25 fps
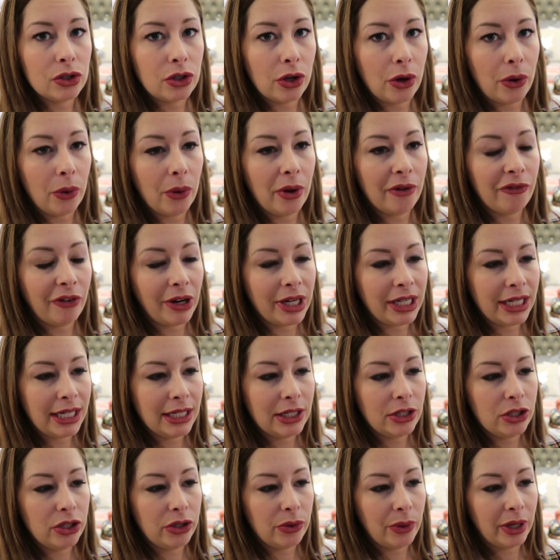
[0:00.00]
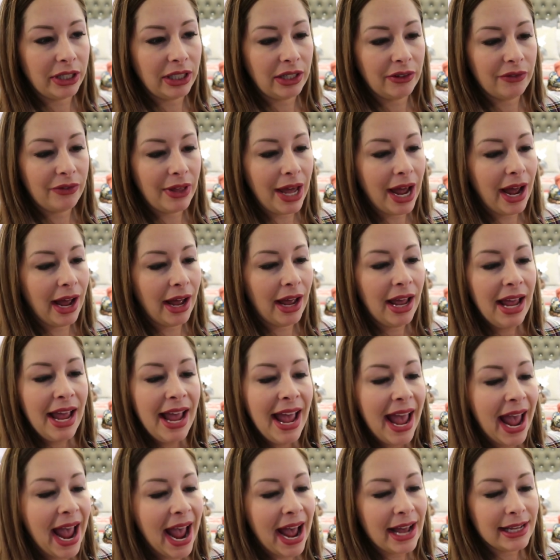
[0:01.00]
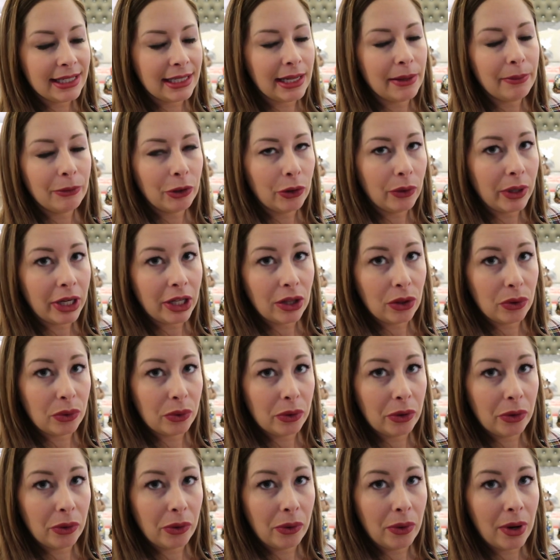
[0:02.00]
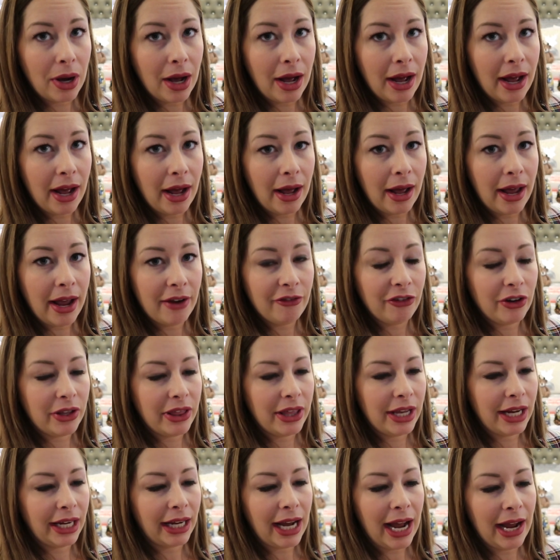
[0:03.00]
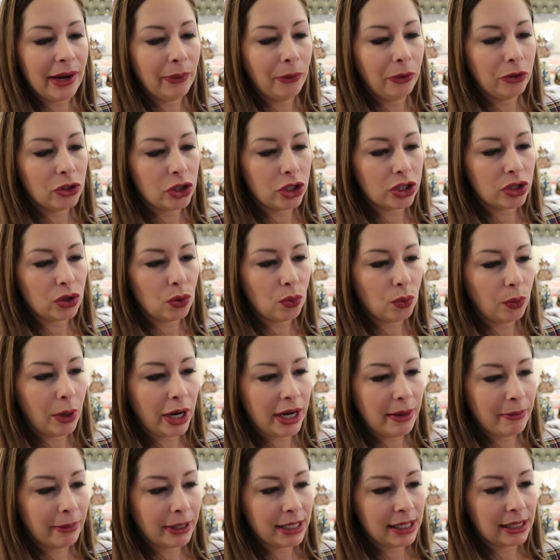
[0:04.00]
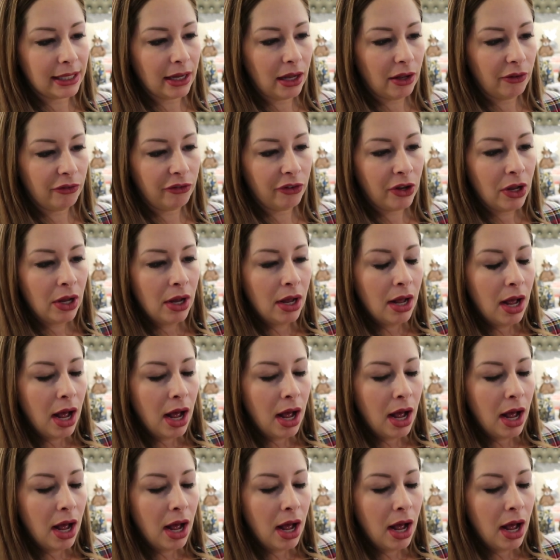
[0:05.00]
So if I need to do any of that as I'm going through everything, I will just write myself